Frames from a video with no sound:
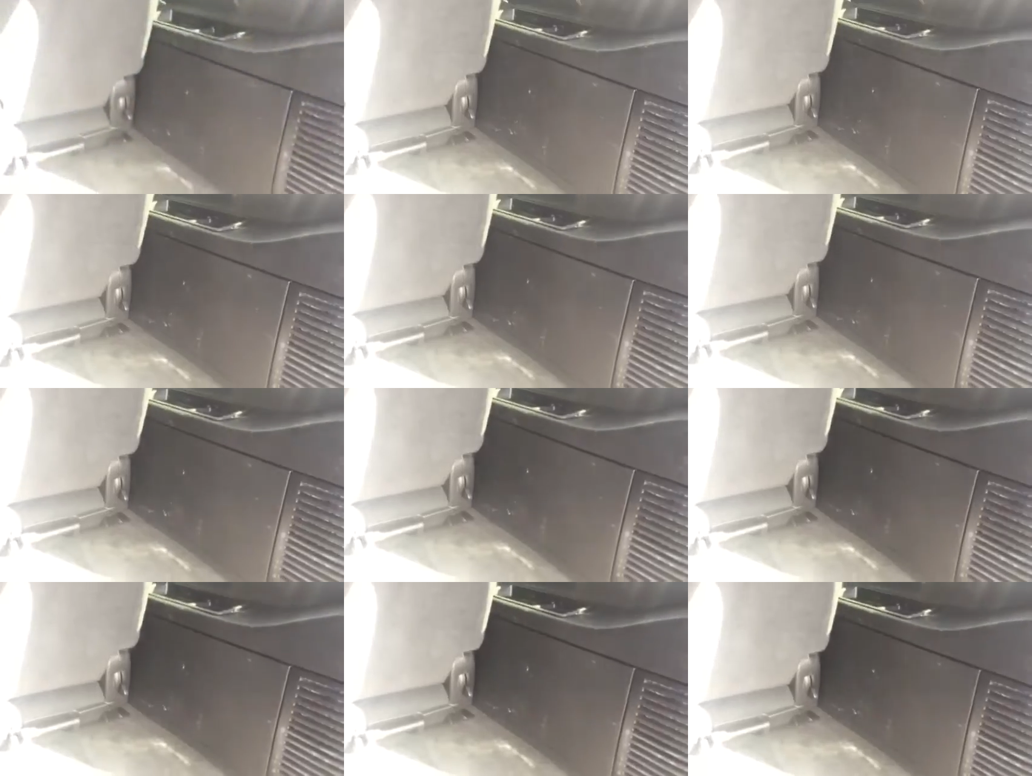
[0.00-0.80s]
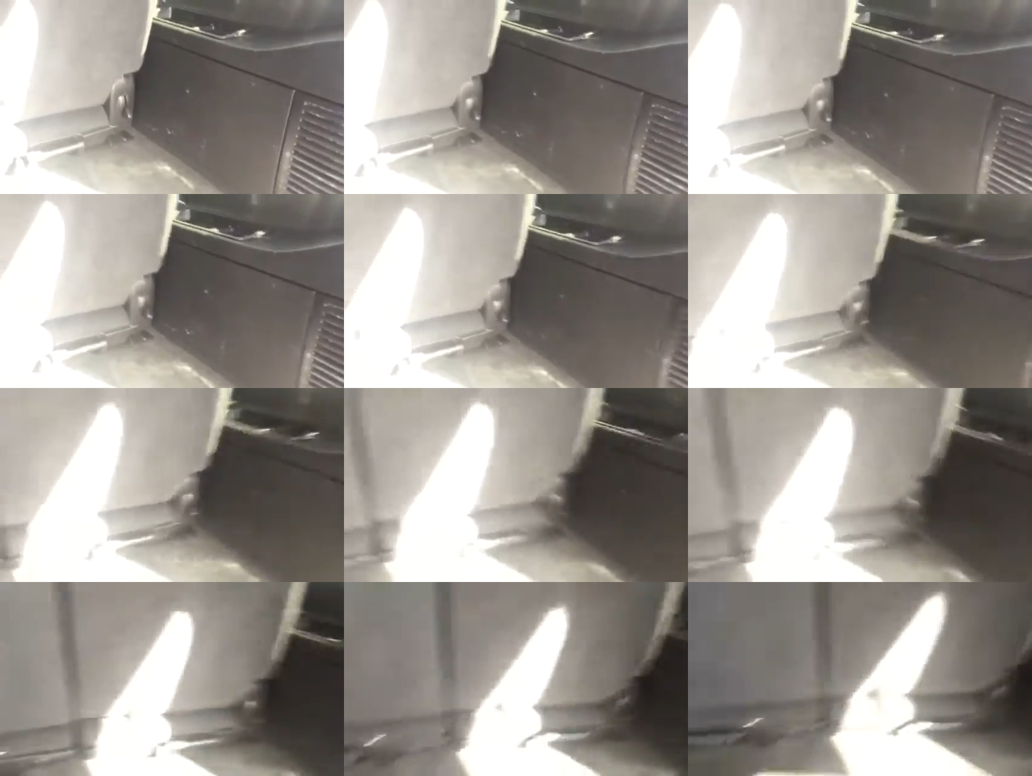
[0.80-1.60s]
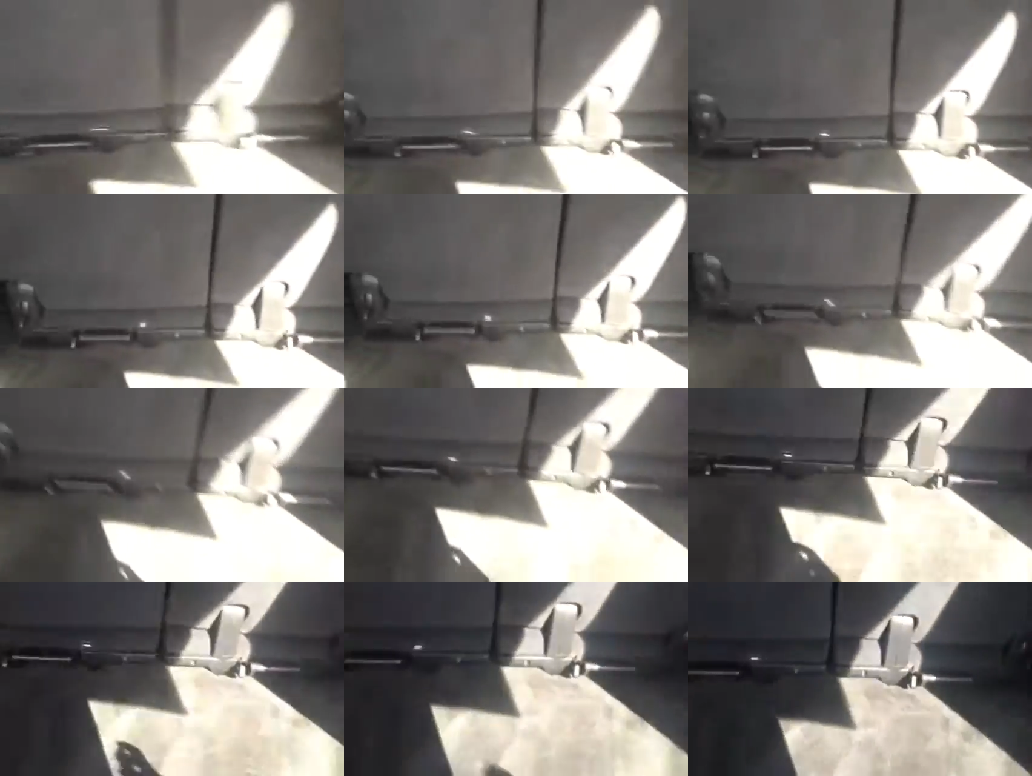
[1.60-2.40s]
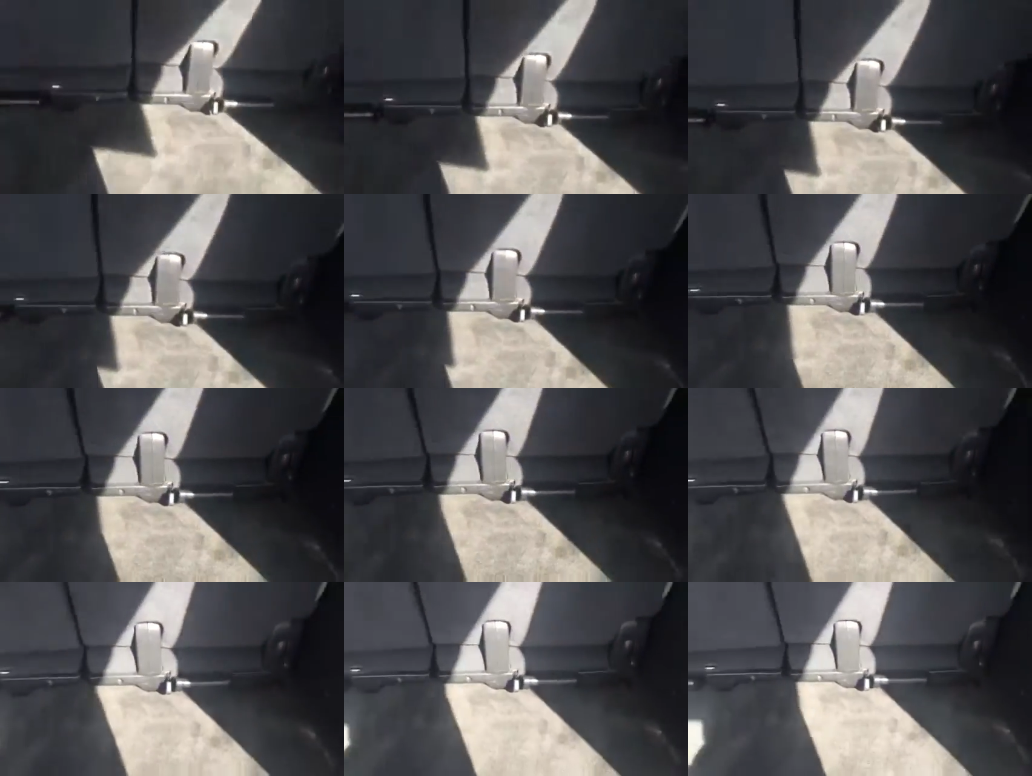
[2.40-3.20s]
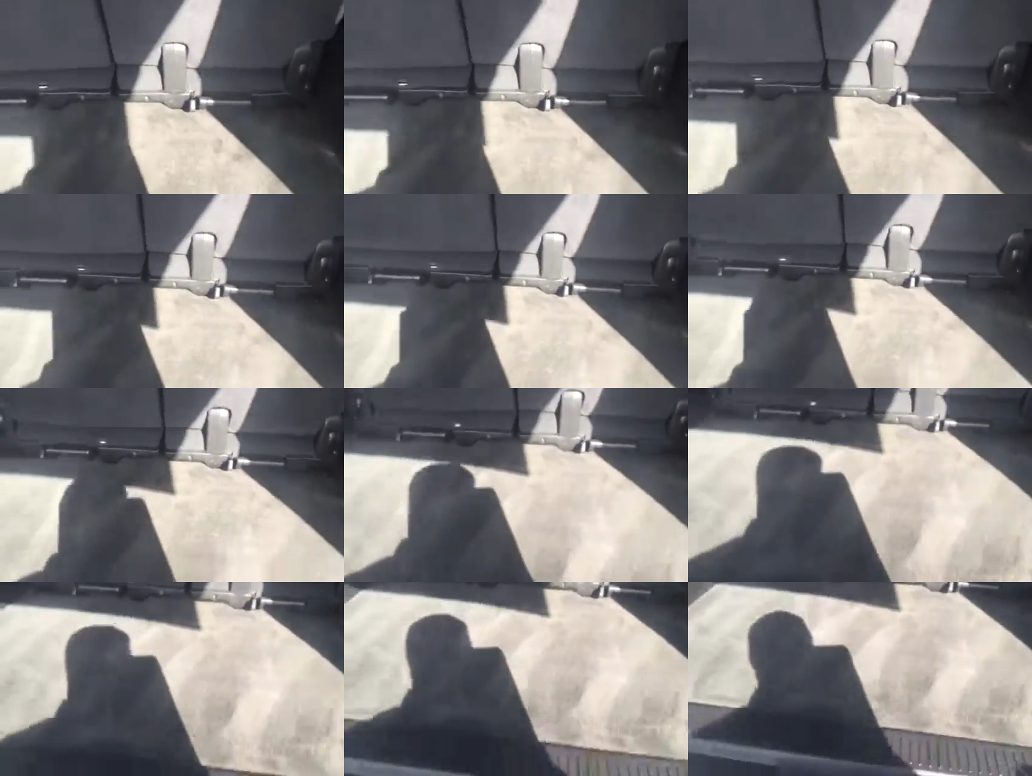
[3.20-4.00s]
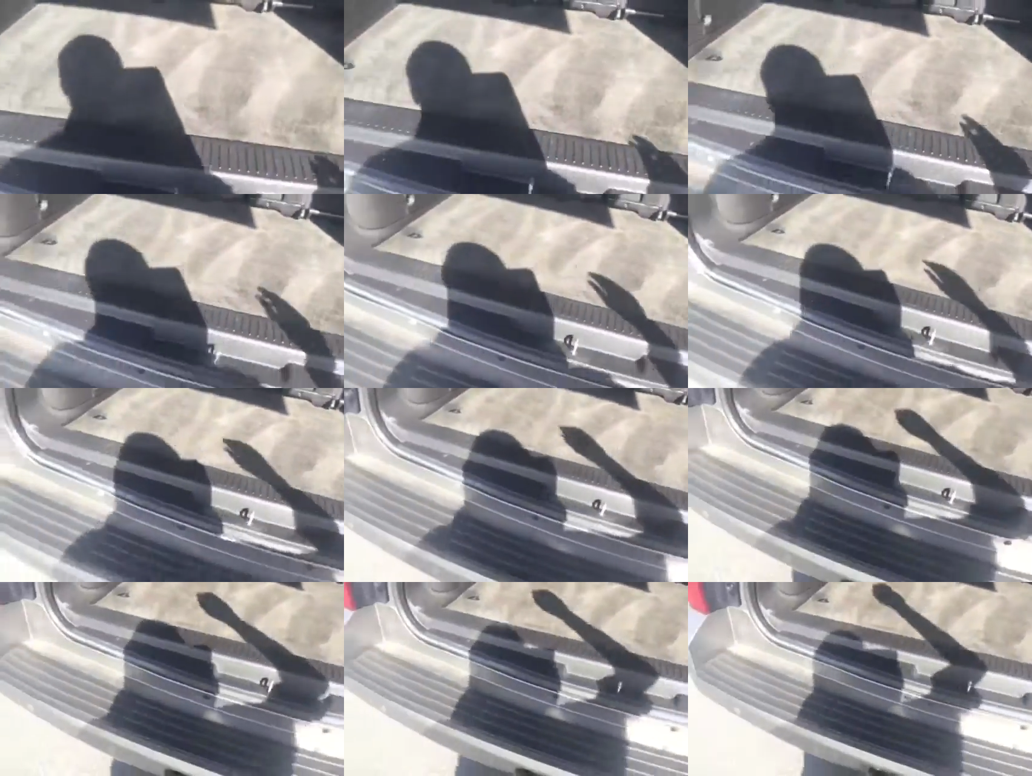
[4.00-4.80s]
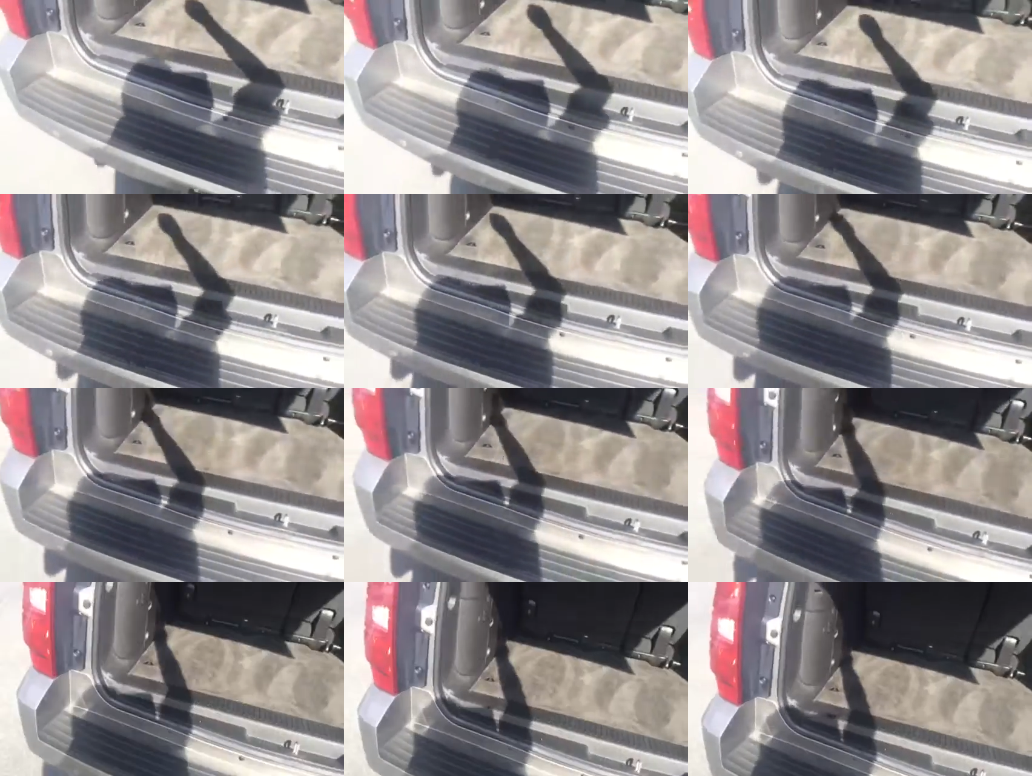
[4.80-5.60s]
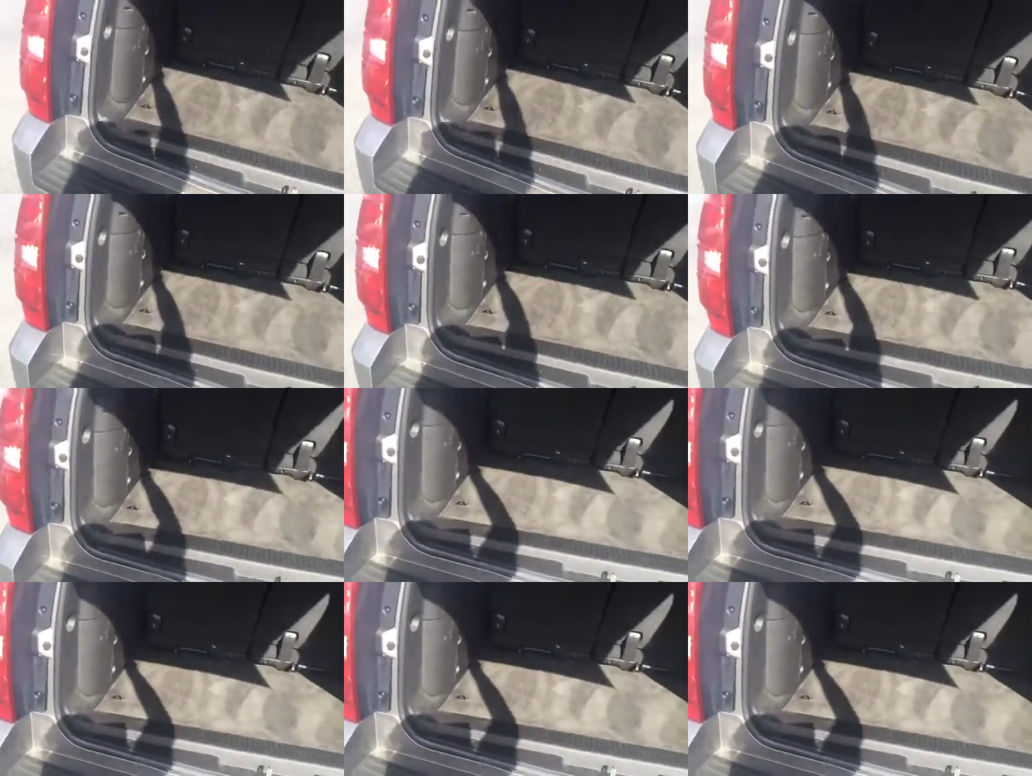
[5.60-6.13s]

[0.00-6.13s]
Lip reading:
(no speaker visible)